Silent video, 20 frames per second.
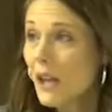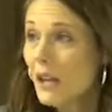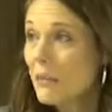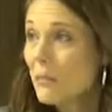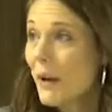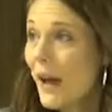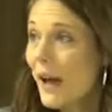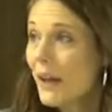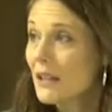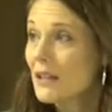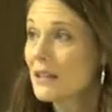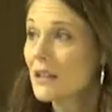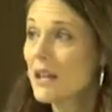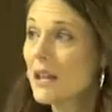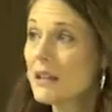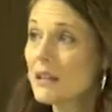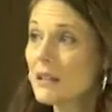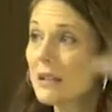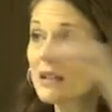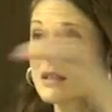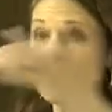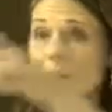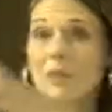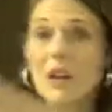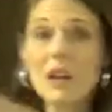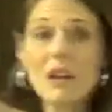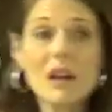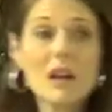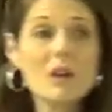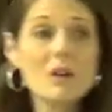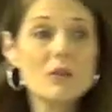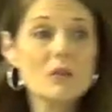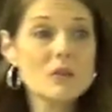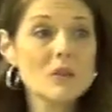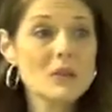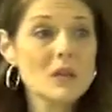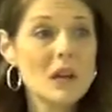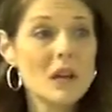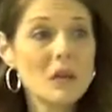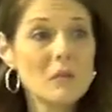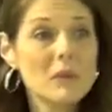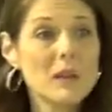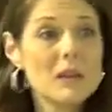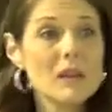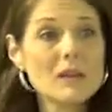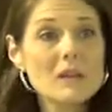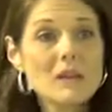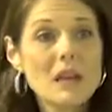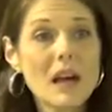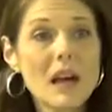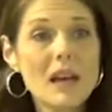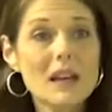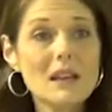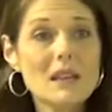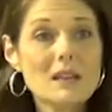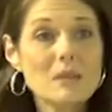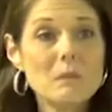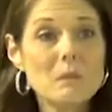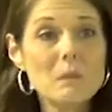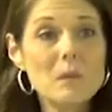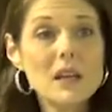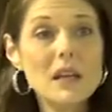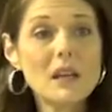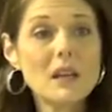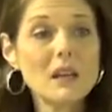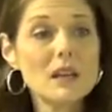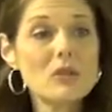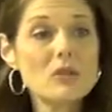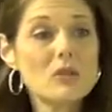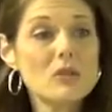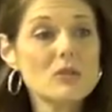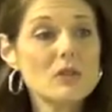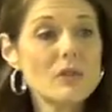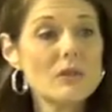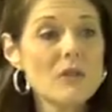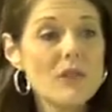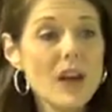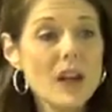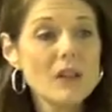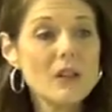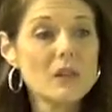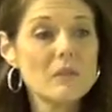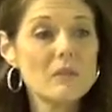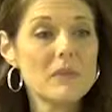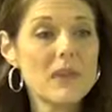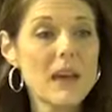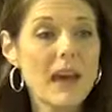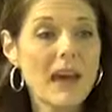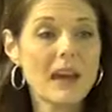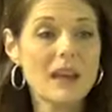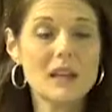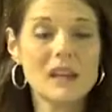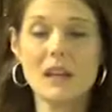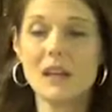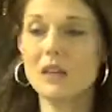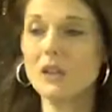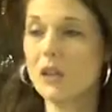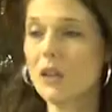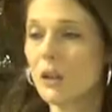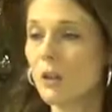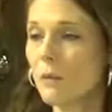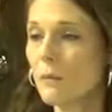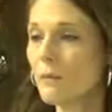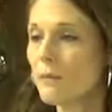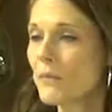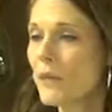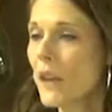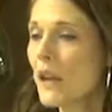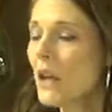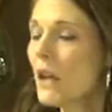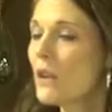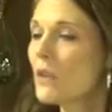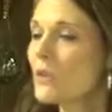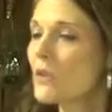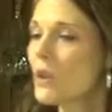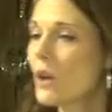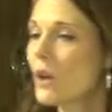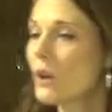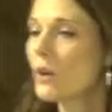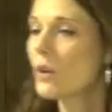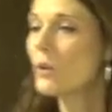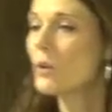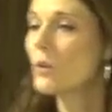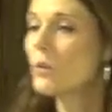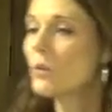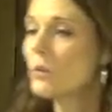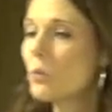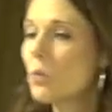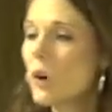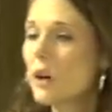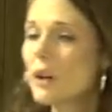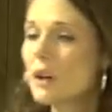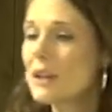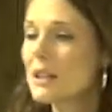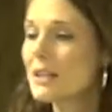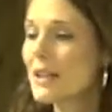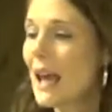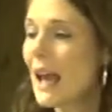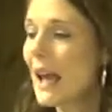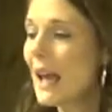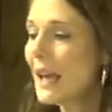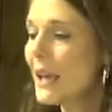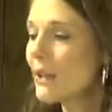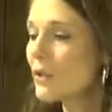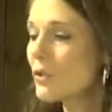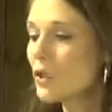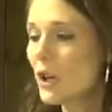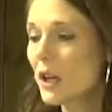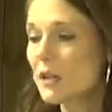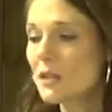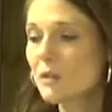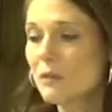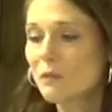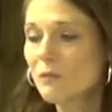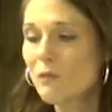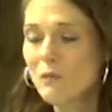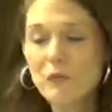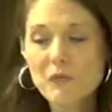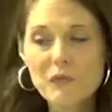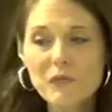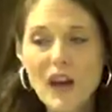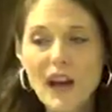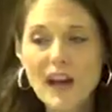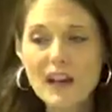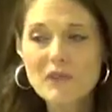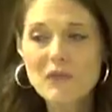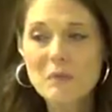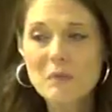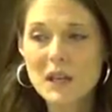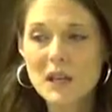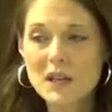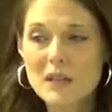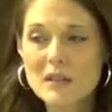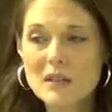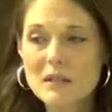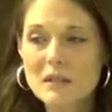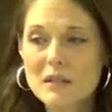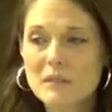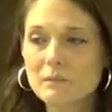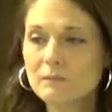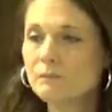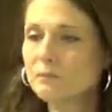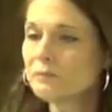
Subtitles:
a back seat to something else because God is beginning to develop that in you. So we're going to take just 5 minutes,